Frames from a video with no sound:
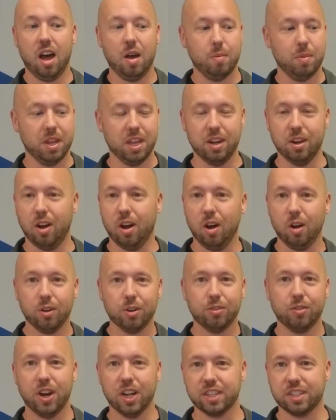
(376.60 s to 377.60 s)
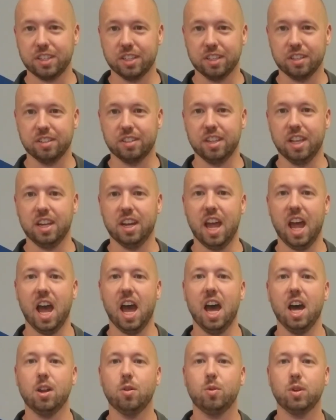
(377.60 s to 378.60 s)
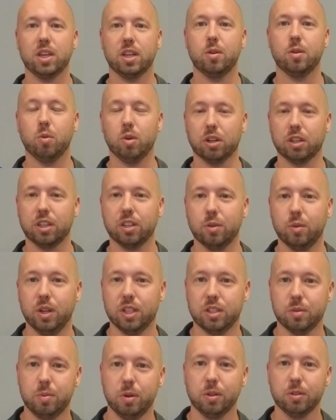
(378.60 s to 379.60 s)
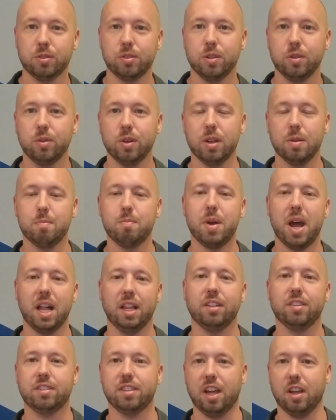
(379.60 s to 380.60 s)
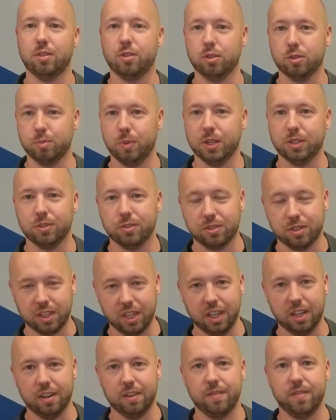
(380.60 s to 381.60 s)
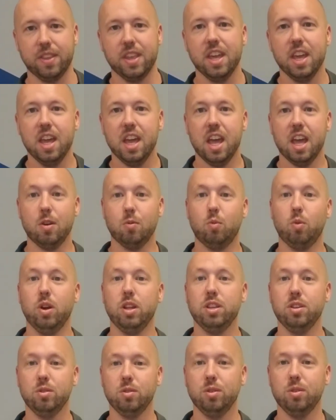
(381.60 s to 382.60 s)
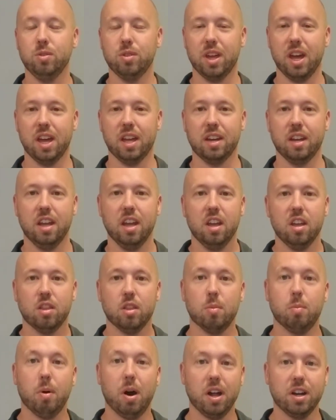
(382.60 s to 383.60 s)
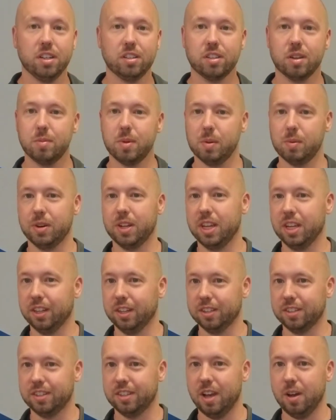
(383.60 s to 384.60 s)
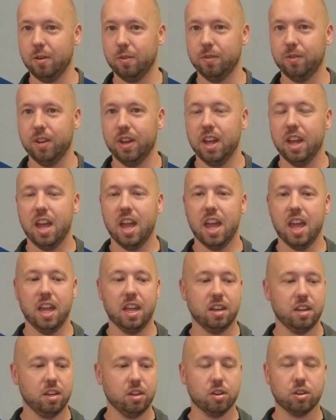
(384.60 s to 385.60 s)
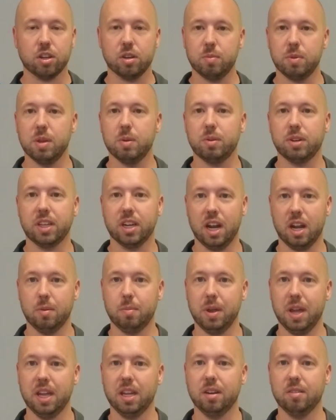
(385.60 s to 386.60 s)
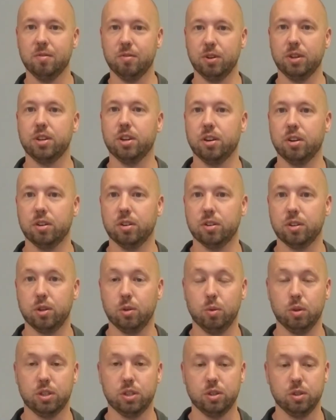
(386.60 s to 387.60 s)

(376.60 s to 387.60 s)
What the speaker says: in all directions, and how do we get it working the way it's supposed to and balance out those muscles again. And when you do that, the body's going to be able to heal itself, and you're going to be able to get out of pain and return to what